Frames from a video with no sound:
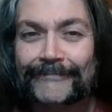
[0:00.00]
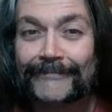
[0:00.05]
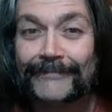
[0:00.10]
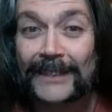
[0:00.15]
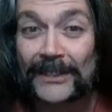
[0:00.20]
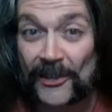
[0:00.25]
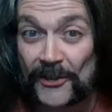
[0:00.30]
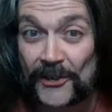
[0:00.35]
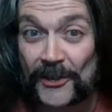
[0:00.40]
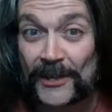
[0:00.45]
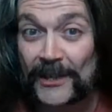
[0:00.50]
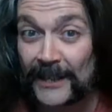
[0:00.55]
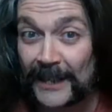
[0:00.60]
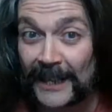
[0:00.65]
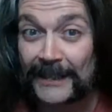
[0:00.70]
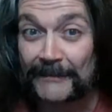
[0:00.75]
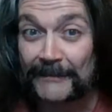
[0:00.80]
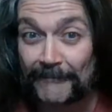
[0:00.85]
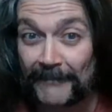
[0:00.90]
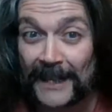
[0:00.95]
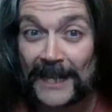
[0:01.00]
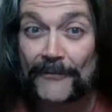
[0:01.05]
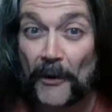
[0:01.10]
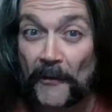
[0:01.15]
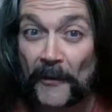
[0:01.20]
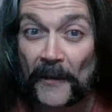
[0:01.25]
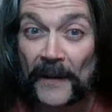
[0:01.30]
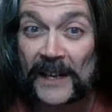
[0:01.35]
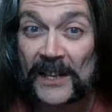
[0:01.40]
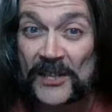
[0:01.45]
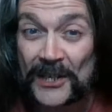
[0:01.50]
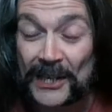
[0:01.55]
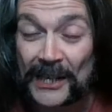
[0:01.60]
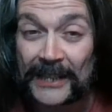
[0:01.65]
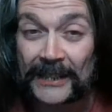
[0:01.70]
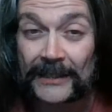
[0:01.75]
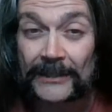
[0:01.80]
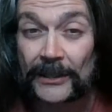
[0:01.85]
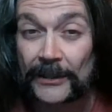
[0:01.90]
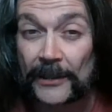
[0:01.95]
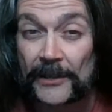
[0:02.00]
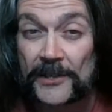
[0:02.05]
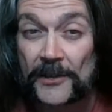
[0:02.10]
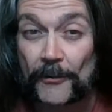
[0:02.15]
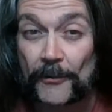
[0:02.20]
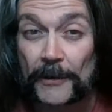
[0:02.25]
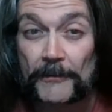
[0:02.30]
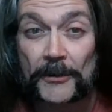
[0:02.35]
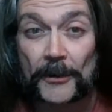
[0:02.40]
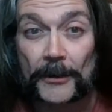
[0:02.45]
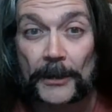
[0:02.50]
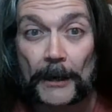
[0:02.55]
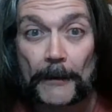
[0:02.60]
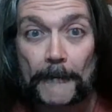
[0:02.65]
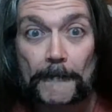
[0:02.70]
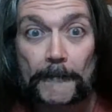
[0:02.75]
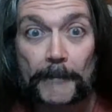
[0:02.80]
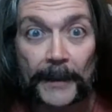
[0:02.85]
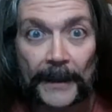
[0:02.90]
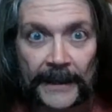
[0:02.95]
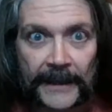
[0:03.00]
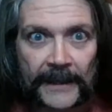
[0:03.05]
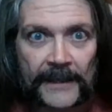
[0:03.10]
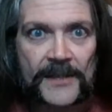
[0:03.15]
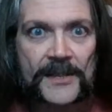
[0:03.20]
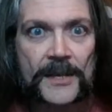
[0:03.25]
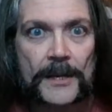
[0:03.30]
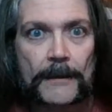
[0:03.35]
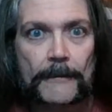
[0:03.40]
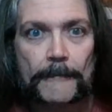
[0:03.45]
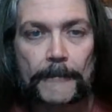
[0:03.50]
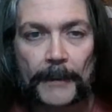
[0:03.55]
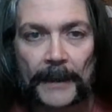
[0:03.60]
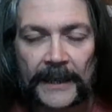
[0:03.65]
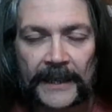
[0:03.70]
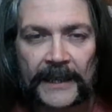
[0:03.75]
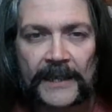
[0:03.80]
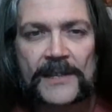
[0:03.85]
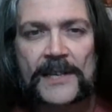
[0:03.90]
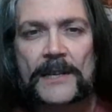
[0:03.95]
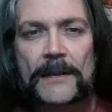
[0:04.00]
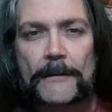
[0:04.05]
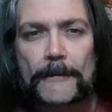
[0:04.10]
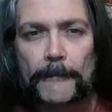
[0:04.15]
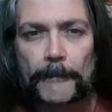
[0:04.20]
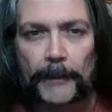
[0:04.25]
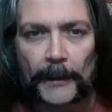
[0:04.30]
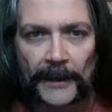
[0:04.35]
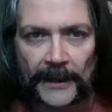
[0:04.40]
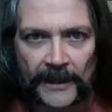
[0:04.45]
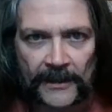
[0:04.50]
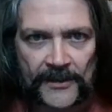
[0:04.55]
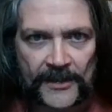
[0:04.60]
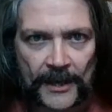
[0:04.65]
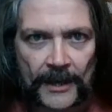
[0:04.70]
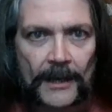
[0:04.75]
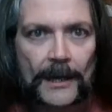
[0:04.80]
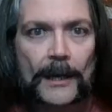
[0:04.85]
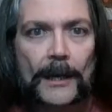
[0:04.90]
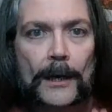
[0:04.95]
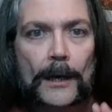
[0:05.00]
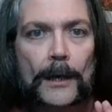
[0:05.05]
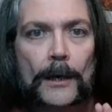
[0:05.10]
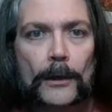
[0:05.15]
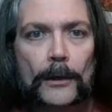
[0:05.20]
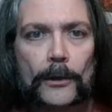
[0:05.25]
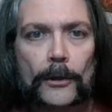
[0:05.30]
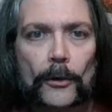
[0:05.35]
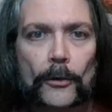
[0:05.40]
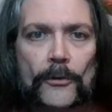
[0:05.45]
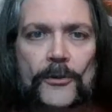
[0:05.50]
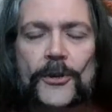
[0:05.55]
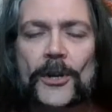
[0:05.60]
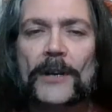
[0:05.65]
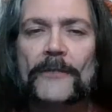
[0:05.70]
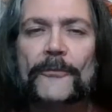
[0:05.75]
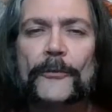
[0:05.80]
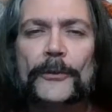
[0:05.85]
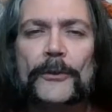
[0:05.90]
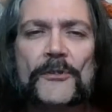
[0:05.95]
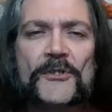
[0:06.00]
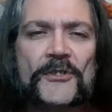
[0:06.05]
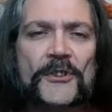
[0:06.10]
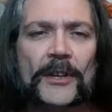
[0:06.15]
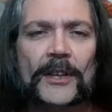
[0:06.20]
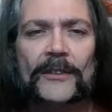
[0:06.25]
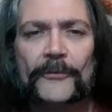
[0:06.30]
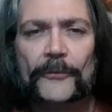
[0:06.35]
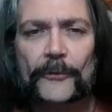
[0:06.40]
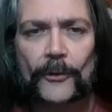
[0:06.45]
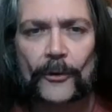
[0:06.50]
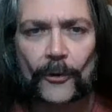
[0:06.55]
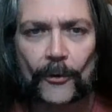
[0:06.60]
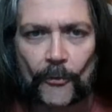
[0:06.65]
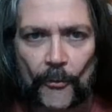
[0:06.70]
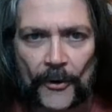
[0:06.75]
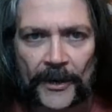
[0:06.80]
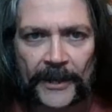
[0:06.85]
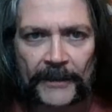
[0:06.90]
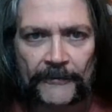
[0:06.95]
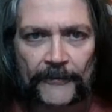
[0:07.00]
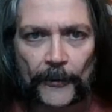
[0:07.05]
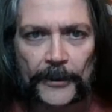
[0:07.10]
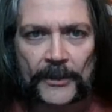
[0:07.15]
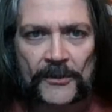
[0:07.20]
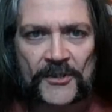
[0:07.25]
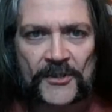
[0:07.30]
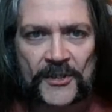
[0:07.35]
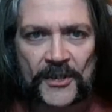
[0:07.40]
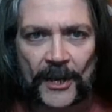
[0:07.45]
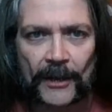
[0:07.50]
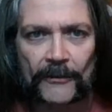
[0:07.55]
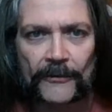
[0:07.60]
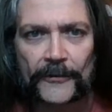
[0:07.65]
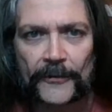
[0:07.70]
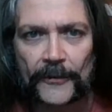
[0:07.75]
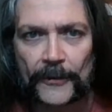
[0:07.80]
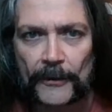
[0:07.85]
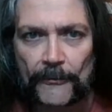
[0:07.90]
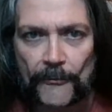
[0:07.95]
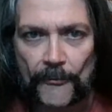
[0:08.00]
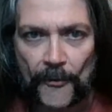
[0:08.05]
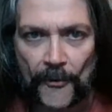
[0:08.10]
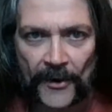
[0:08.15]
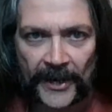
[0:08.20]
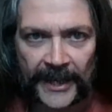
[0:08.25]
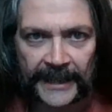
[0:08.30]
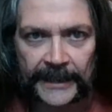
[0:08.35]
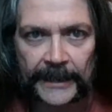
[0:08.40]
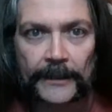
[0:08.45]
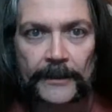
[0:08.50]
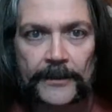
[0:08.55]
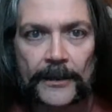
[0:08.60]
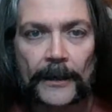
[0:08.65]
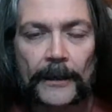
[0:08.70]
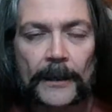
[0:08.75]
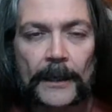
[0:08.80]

as I say again, everything is linked in the description. Please, please, please, go check for yourself, go read for yourself, read it.